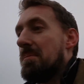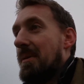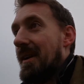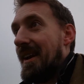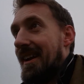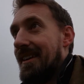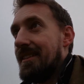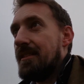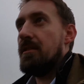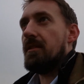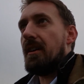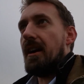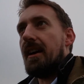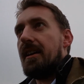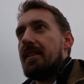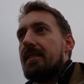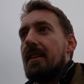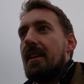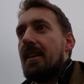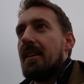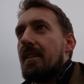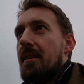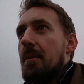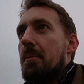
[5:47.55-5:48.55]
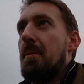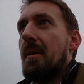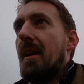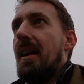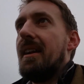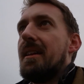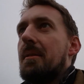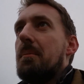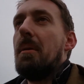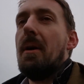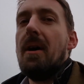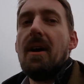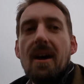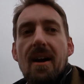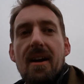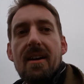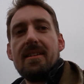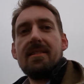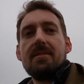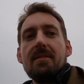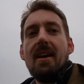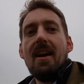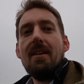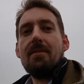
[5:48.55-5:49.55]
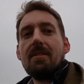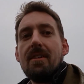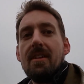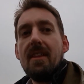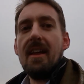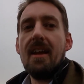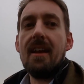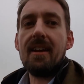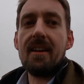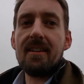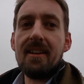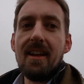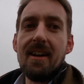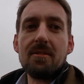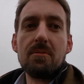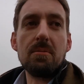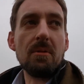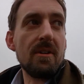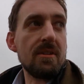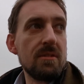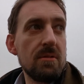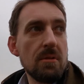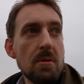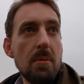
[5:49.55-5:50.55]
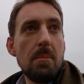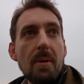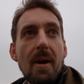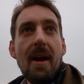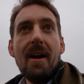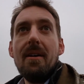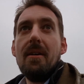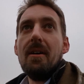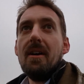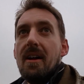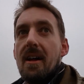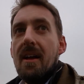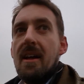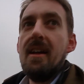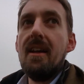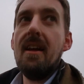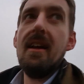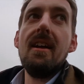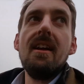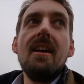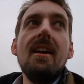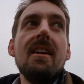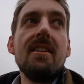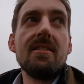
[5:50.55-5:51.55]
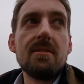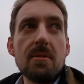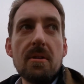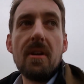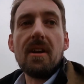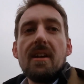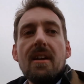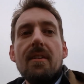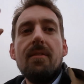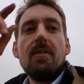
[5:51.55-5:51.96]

plan grazing, the planning part, is everything, and that's what it's all about. So we're going to